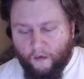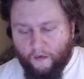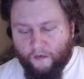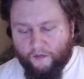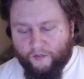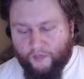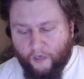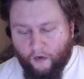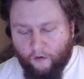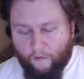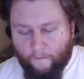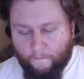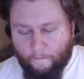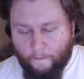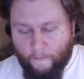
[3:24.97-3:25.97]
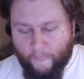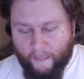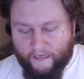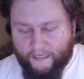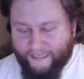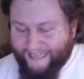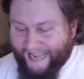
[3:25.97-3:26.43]
So
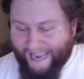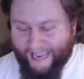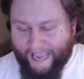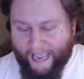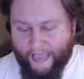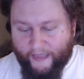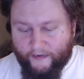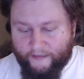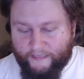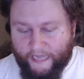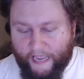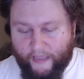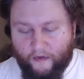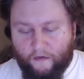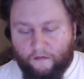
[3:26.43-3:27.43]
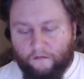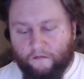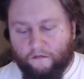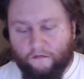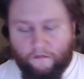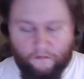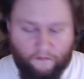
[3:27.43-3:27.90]
today at 10,
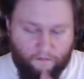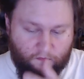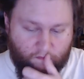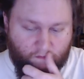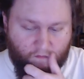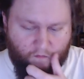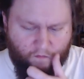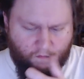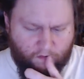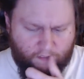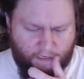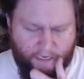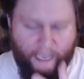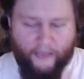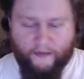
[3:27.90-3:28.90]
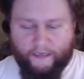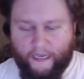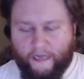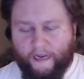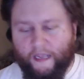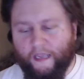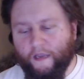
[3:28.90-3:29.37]
was it? Yeah,
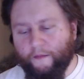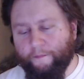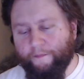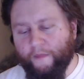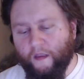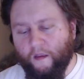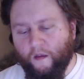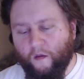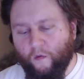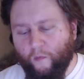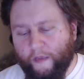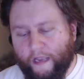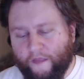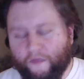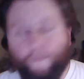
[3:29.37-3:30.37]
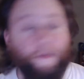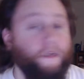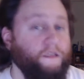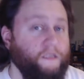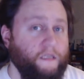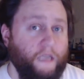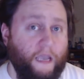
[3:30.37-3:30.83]
10 a.m. we got the
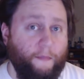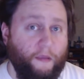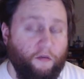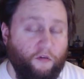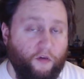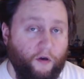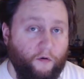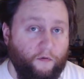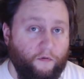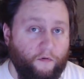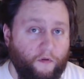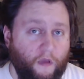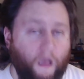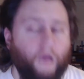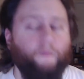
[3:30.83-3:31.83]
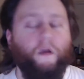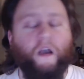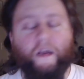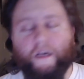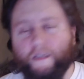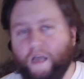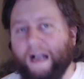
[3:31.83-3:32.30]
PC gaming show. I'm not
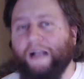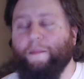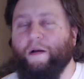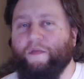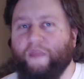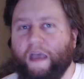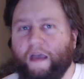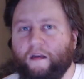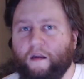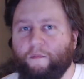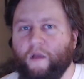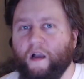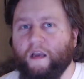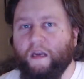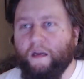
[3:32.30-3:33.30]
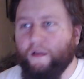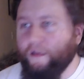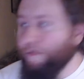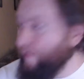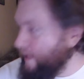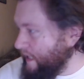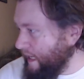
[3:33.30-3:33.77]
going to talk about that. I'm not going to
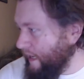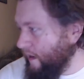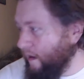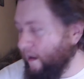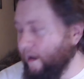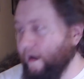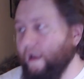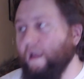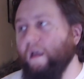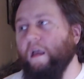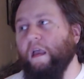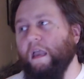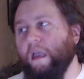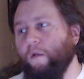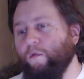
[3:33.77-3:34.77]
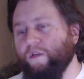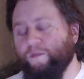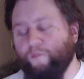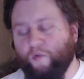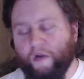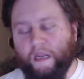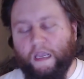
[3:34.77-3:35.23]
include it in here. It was
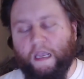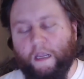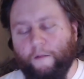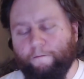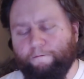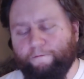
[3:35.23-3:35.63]
pretty...